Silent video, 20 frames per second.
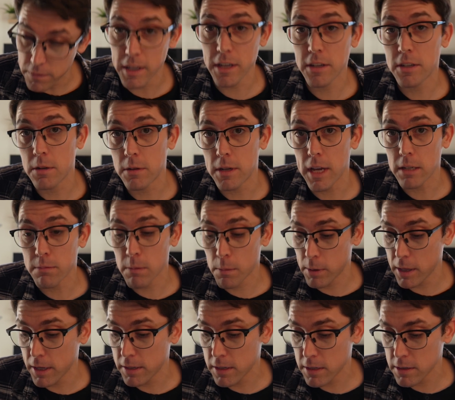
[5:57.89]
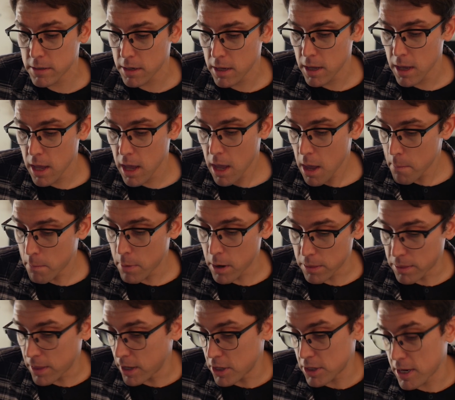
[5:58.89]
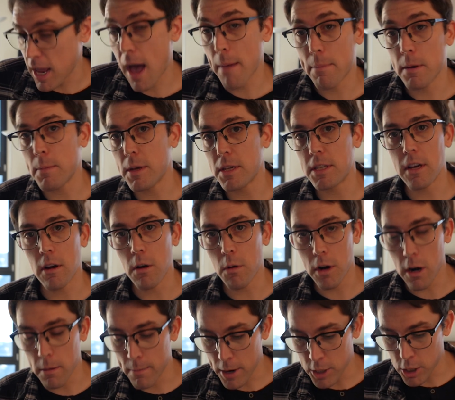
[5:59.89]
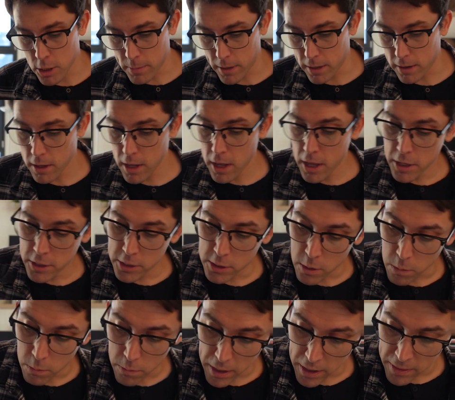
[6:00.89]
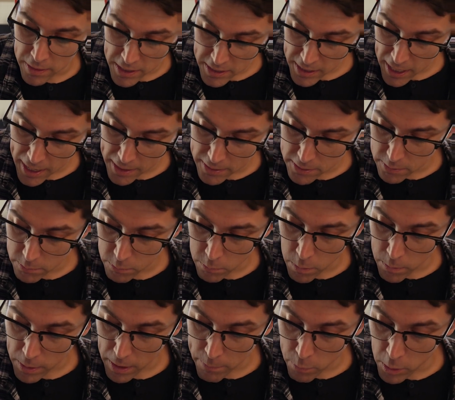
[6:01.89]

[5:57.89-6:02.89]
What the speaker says: these 2 decimal places, but they just happen to be 0 in our measurement. So in this case, when we have